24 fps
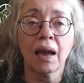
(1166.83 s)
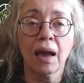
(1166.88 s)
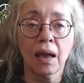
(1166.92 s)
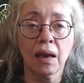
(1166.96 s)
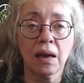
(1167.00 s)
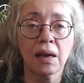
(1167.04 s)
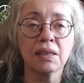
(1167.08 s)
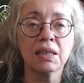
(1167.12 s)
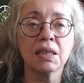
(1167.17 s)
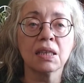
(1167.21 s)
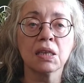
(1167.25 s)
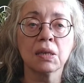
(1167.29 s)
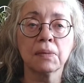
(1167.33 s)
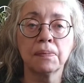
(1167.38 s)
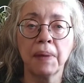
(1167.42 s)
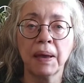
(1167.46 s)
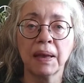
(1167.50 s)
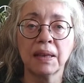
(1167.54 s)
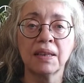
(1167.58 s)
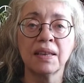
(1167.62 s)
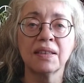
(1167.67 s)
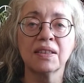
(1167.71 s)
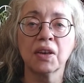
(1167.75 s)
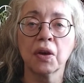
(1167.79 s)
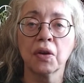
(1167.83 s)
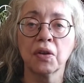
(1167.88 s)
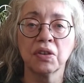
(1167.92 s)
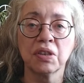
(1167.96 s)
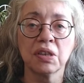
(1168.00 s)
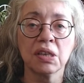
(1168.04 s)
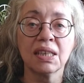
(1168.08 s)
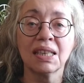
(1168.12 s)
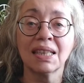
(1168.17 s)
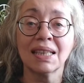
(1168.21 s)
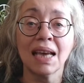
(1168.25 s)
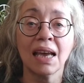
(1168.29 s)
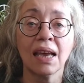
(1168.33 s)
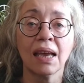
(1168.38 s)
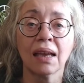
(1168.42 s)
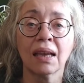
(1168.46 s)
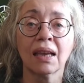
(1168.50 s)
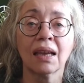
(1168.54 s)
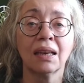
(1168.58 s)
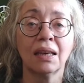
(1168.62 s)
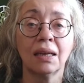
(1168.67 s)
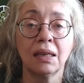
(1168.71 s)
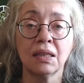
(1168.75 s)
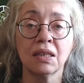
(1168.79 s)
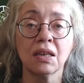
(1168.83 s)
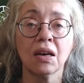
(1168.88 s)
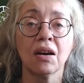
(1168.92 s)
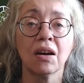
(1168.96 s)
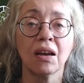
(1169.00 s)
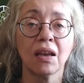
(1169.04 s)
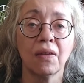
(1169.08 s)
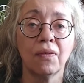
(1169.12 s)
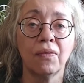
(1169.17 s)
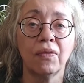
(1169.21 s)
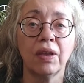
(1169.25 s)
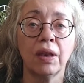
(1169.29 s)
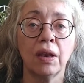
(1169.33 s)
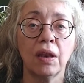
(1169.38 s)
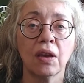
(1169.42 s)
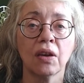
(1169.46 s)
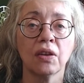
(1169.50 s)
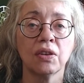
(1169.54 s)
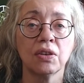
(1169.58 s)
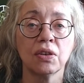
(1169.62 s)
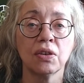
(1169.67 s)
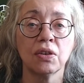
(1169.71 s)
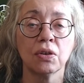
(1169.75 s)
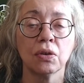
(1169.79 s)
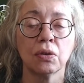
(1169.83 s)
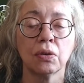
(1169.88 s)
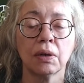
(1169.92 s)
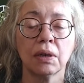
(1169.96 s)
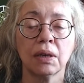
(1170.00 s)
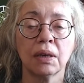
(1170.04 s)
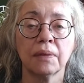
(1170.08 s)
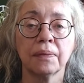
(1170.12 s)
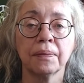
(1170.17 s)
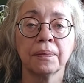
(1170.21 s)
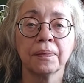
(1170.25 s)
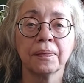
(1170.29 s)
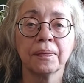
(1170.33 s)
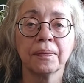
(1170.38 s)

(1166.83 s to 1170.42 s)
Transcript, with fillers: and I suspect it's going to take an entire video to do it.